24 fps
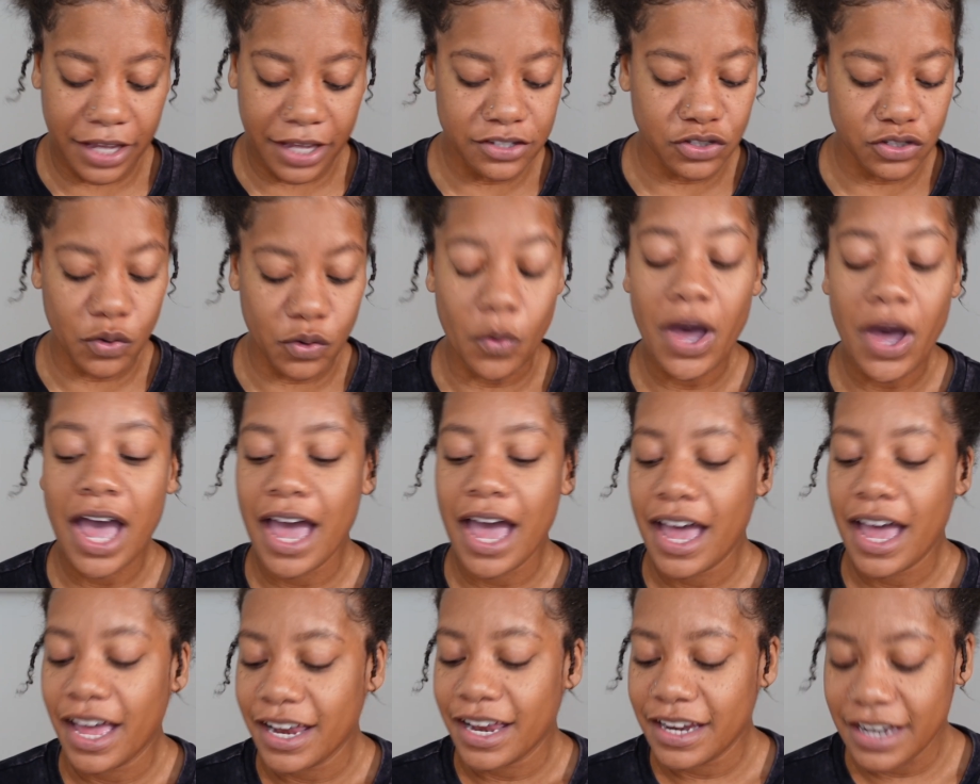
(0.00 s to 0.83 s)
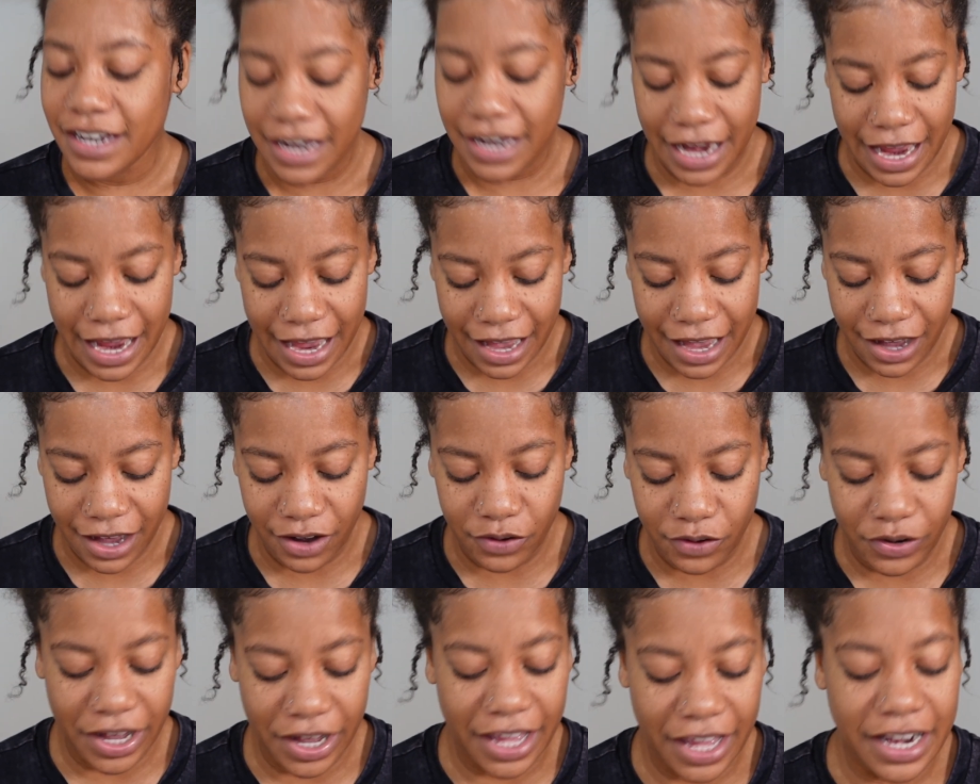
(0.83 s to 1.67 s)
so
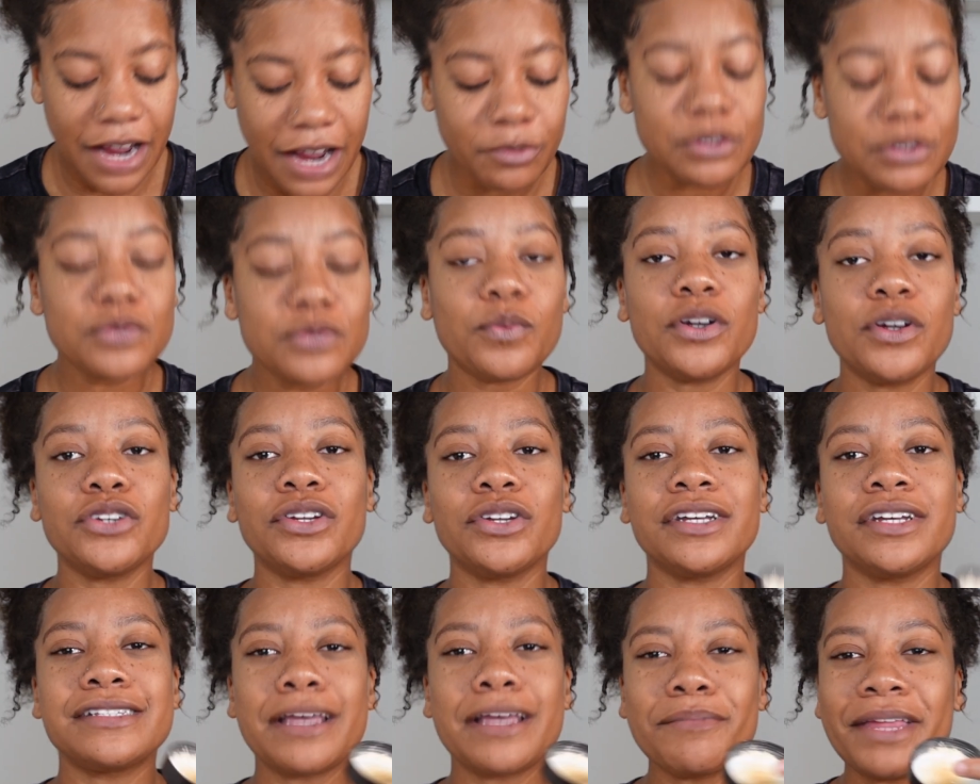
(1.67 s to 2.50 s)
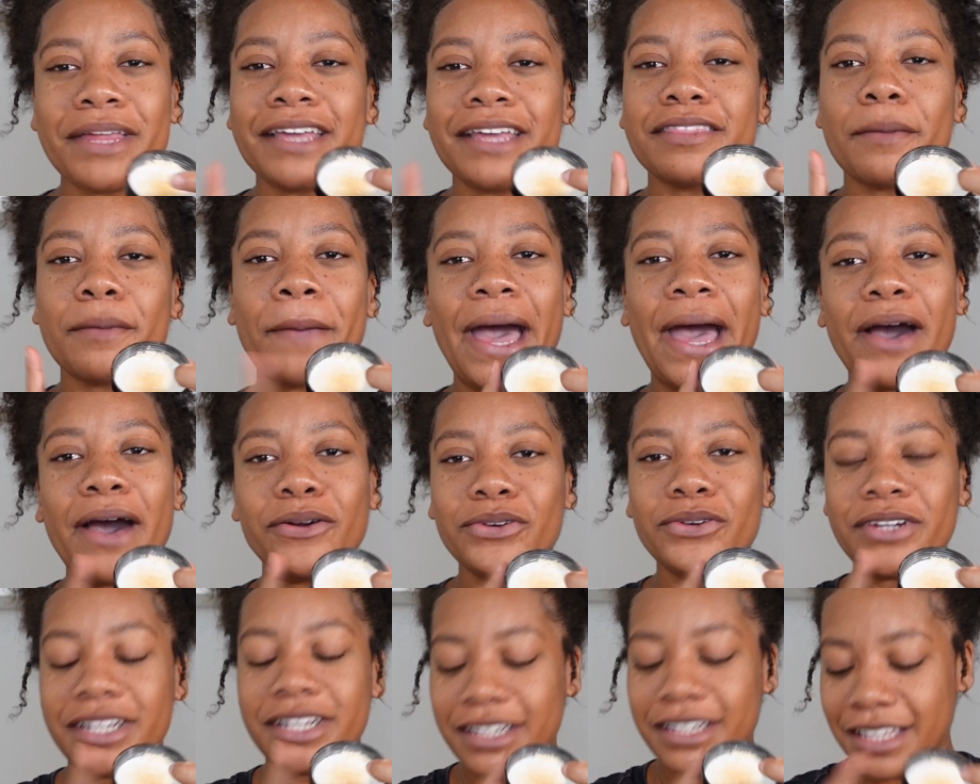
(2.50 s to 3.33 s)
now, and I was wondering, because I'm like, the
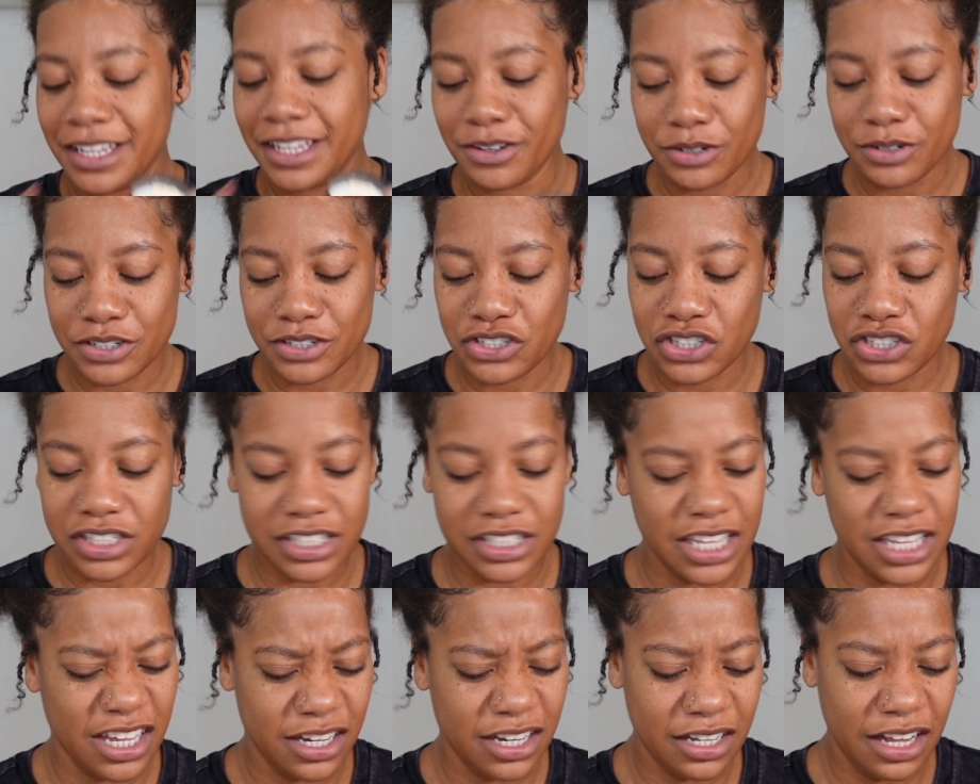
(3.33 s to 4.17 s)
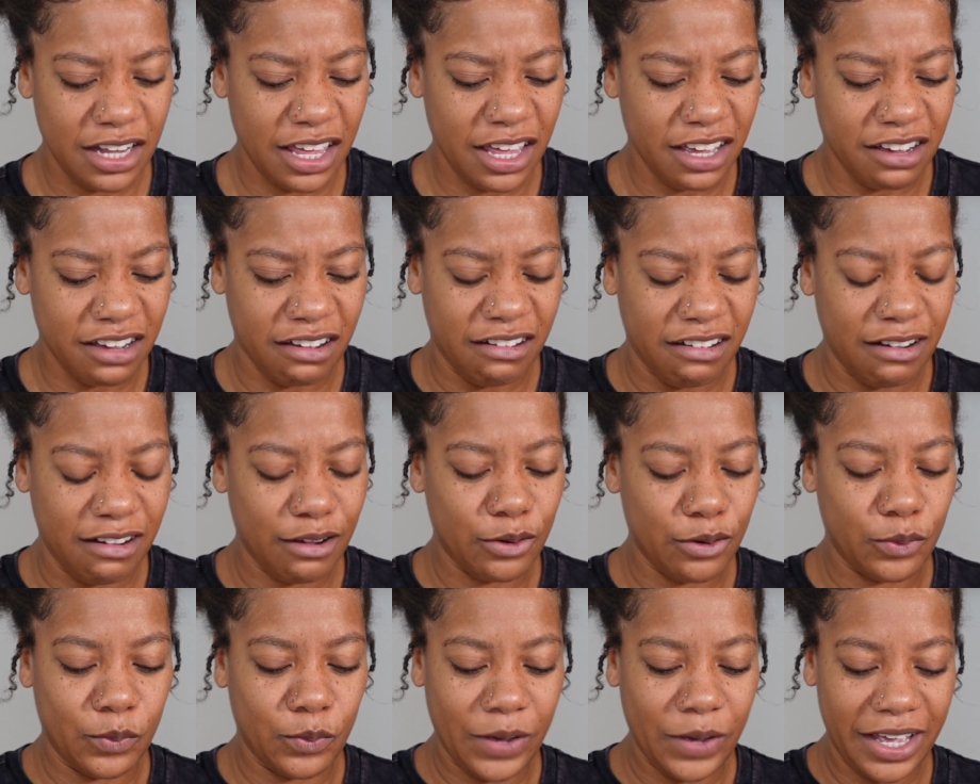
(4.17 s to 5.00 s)
powder in here is just getting like
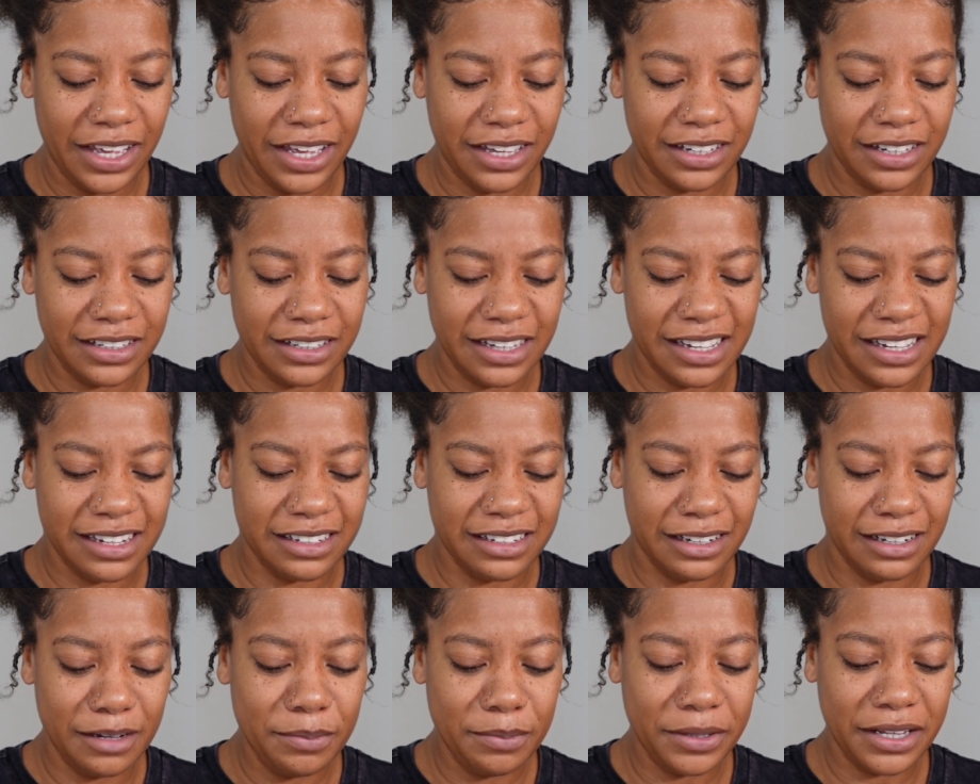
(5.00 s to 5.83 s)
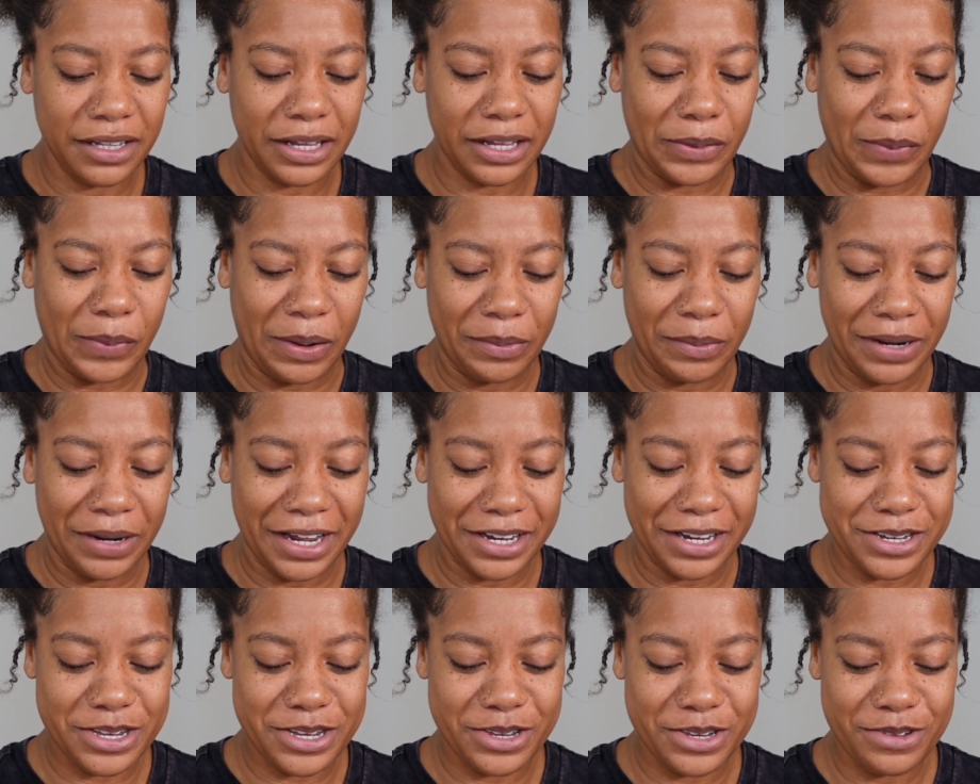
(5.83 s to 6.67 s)
all wet and like clumpy. Like, why would
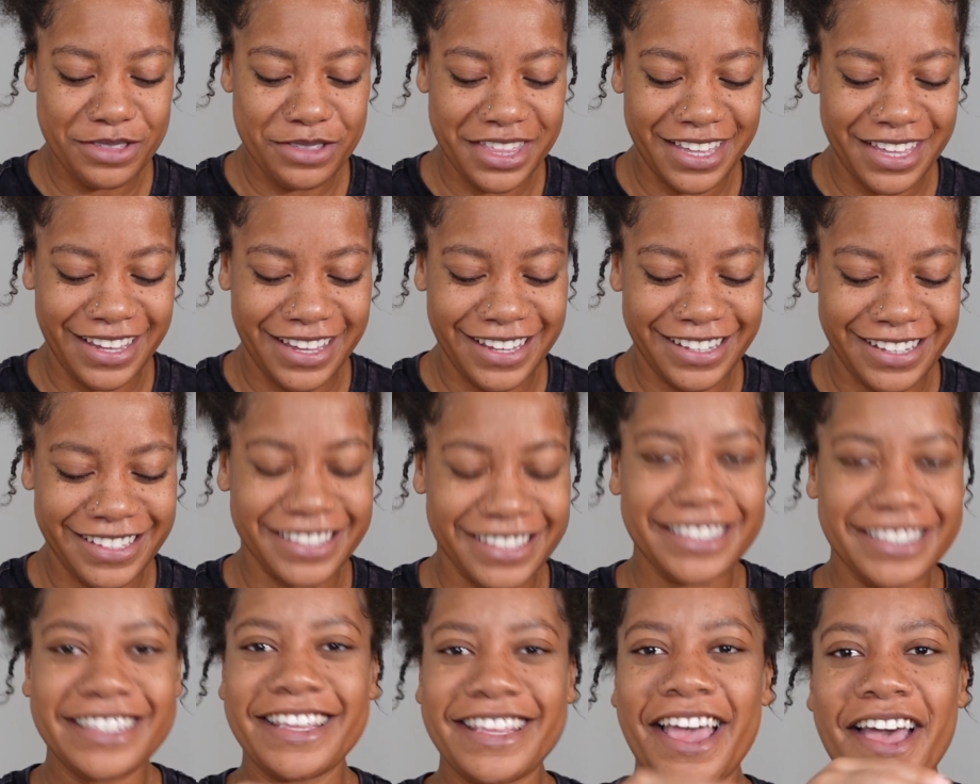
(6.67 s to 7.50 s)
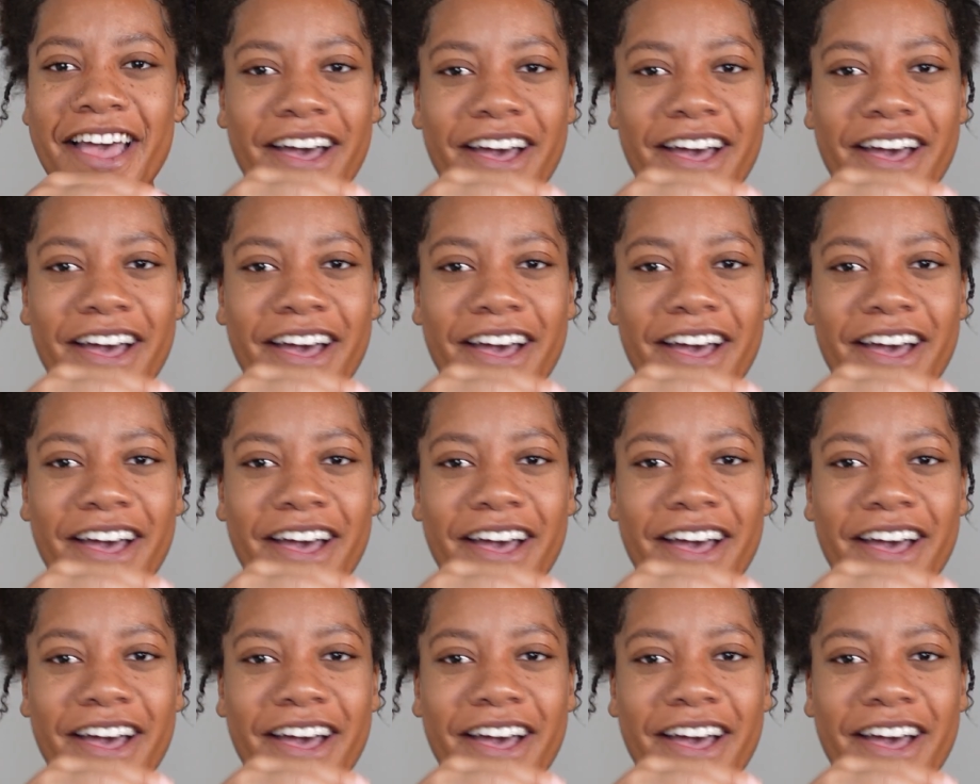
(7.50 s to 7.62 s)
I do this?